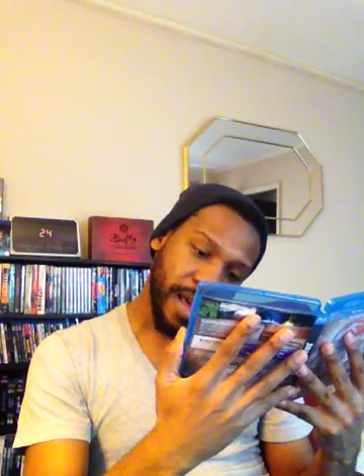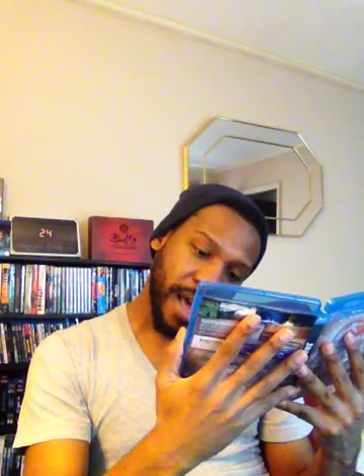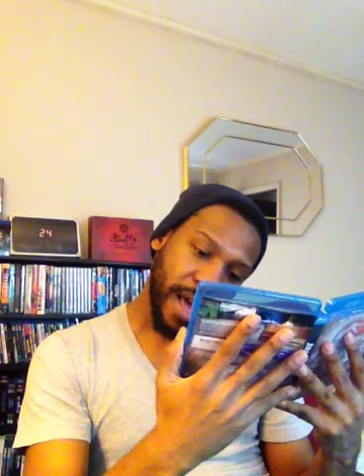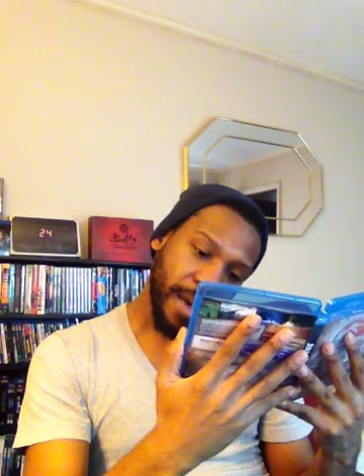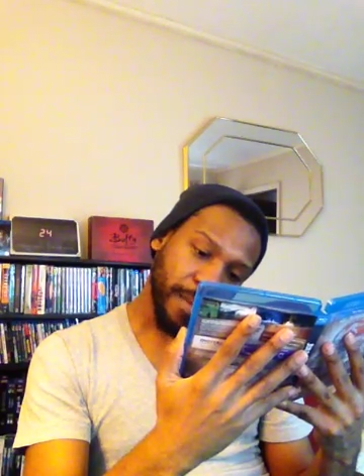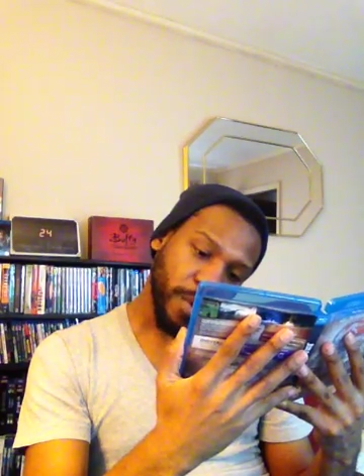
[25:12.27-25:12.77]

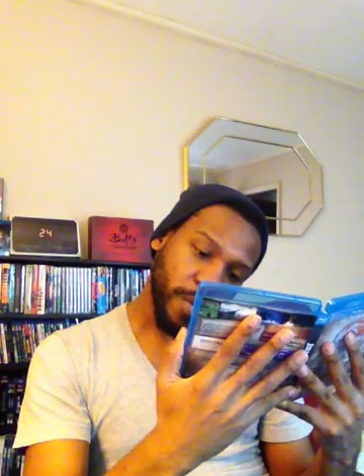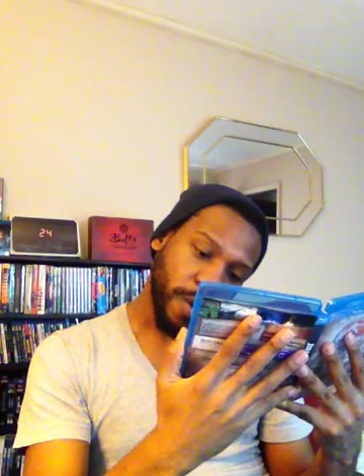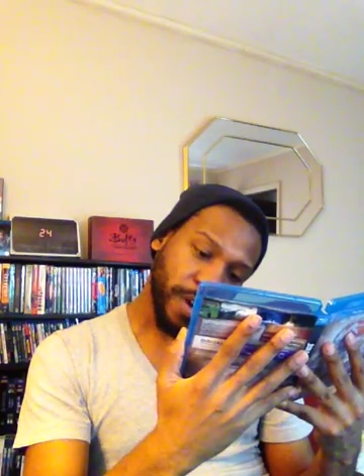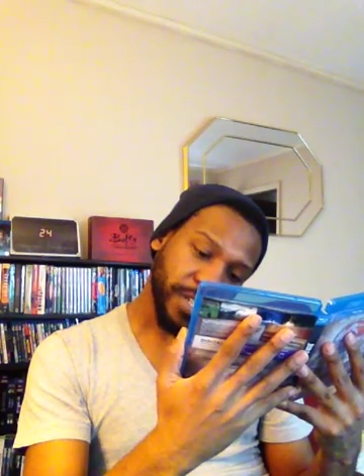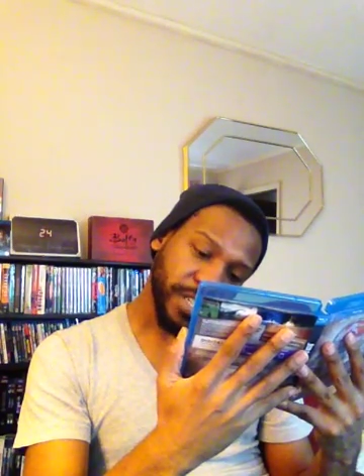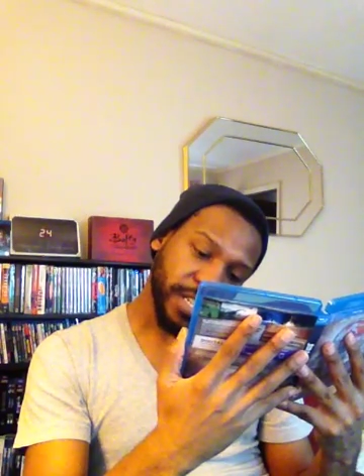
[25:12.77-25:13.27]
I'm
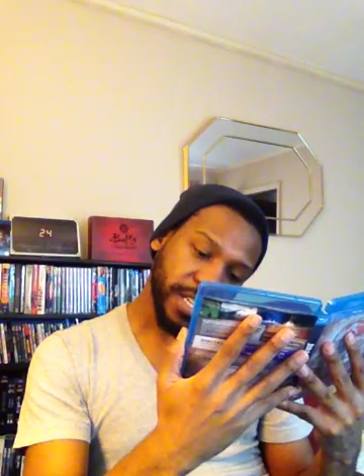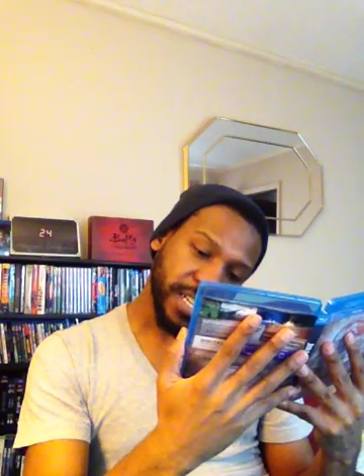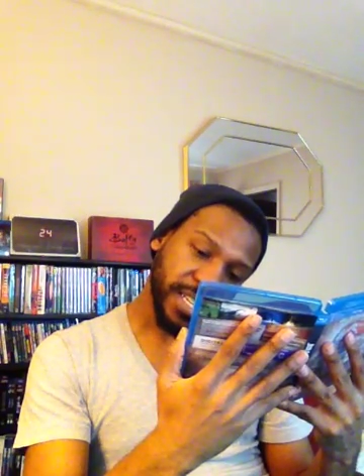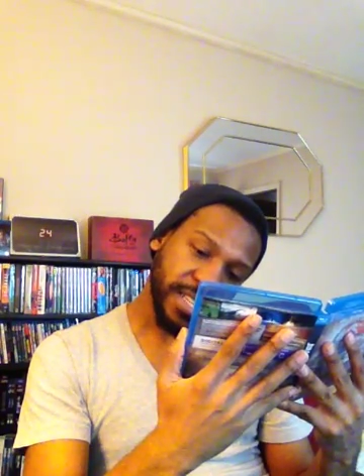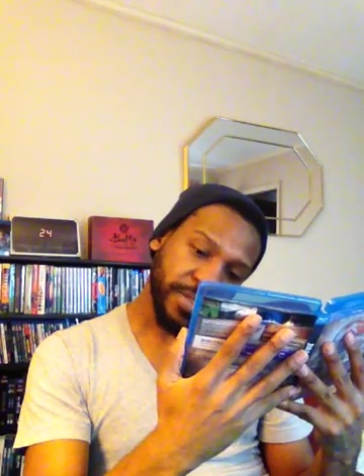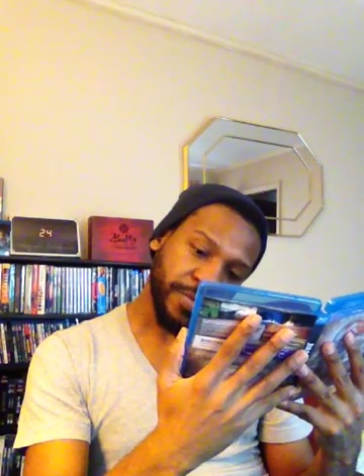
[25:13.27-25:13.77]

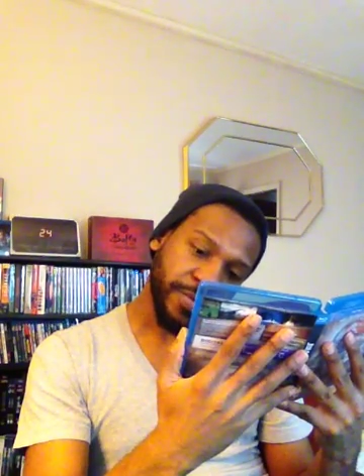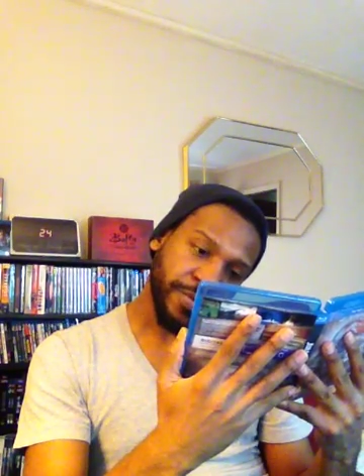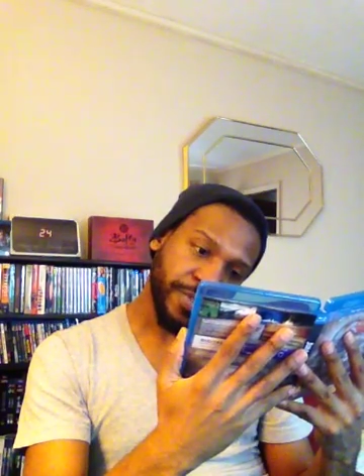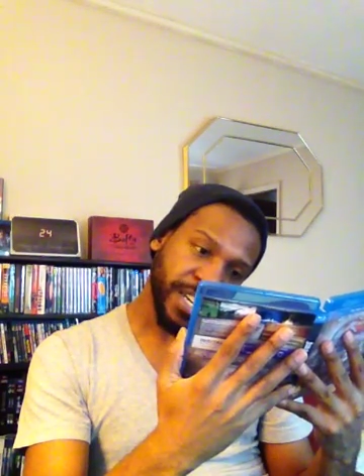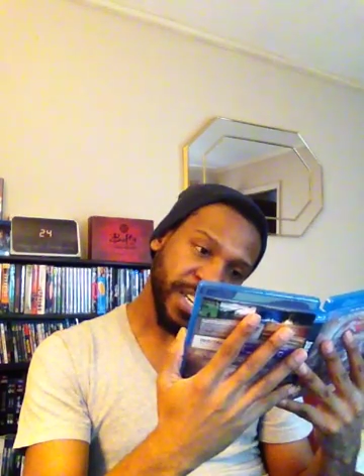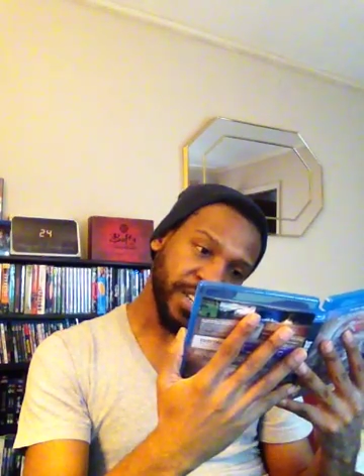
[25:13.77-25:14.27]
questioning the
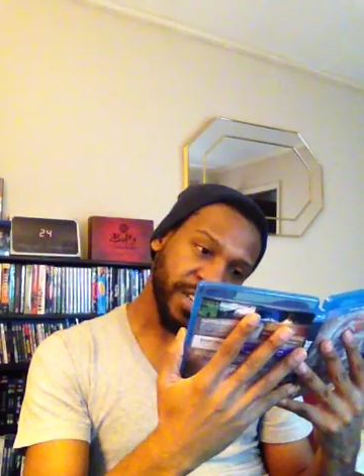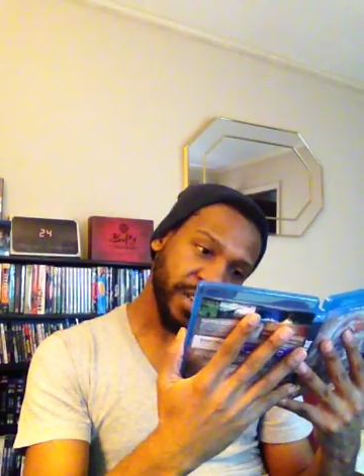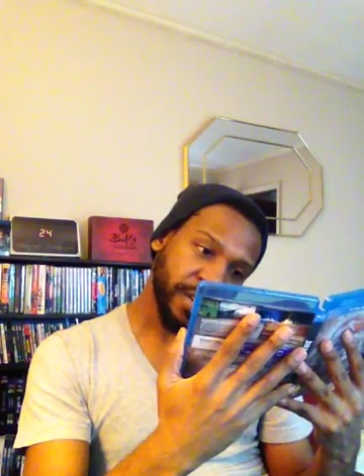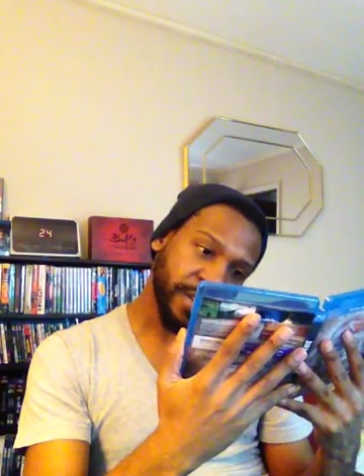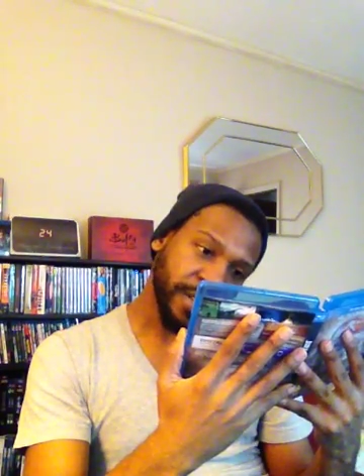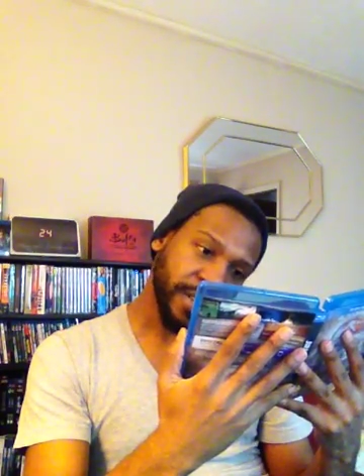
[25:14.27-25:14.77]
region
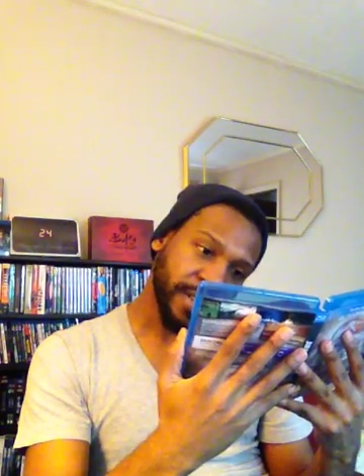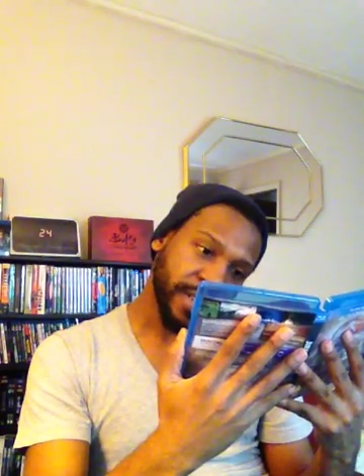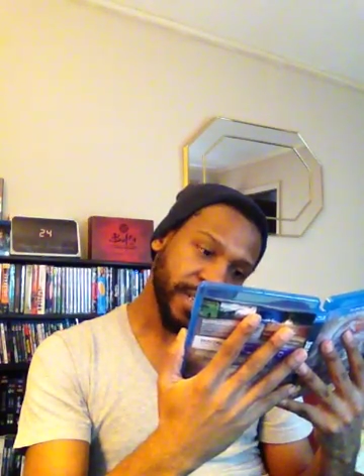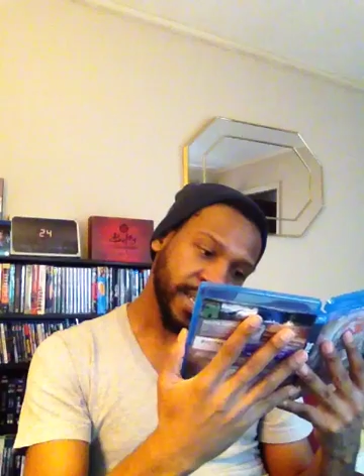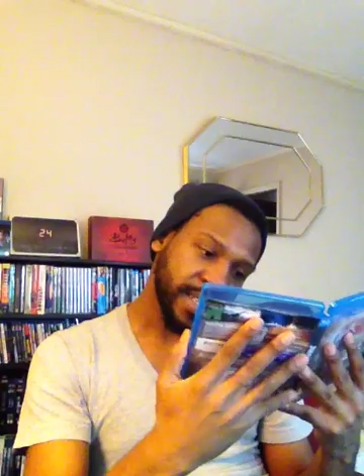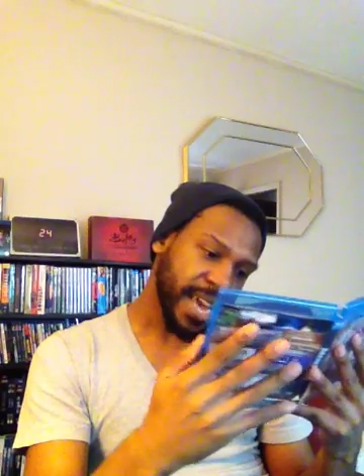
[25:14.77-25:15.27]
on this
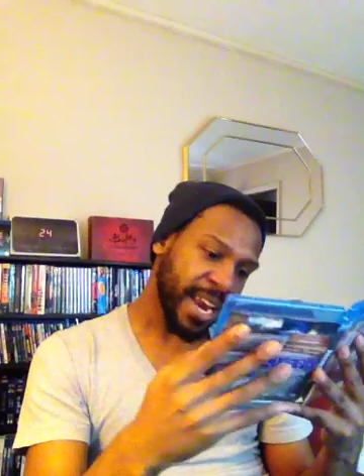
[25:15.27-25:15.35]
disc.